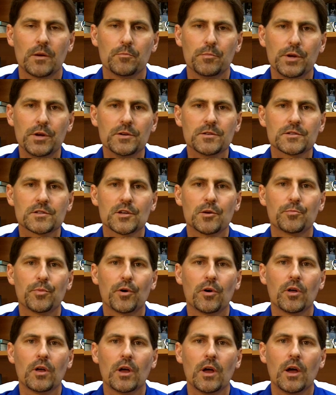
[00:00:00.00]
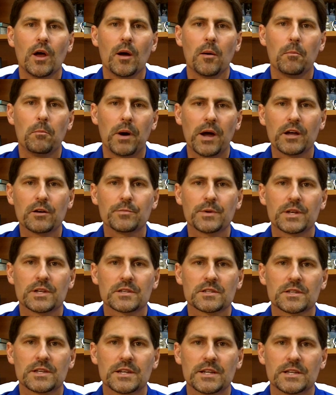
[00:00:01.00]
Pure and simple,
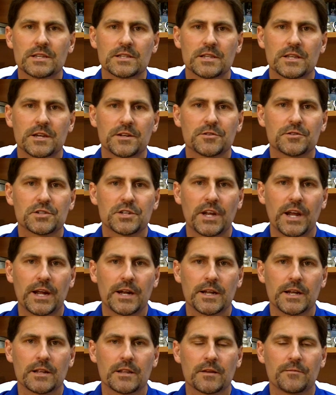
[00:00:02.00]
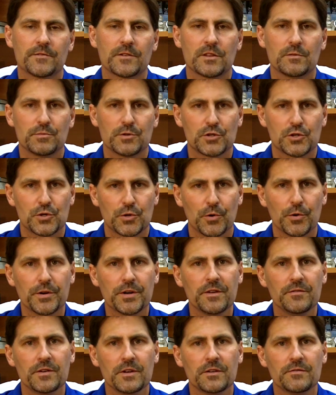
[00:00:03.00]
biomedicine is the understanding that for the
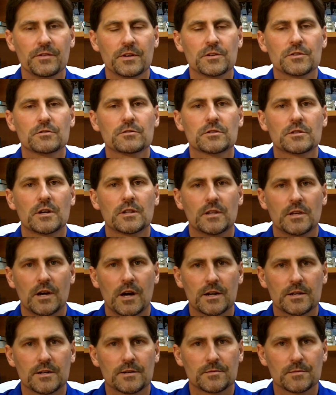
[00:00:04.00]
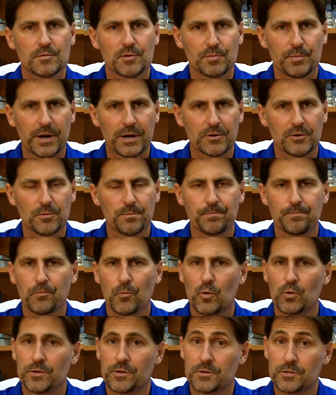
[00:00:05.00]
majority of individuals on the autism spectrum,
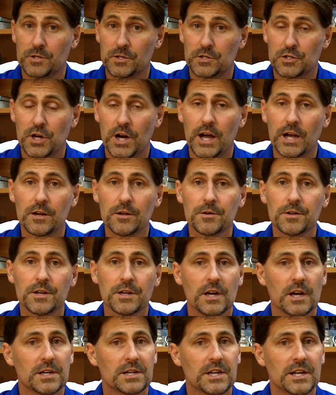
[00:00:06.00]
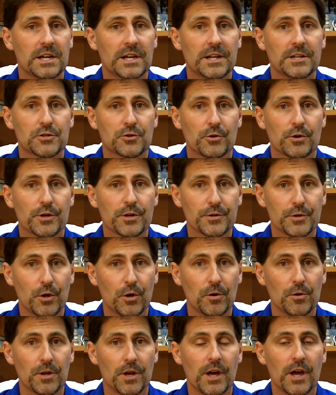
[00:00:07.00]
whether it's a child, a teenager, or
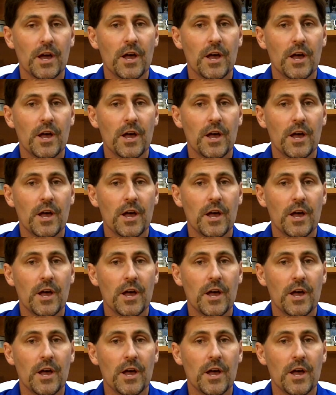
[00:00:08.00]
adult,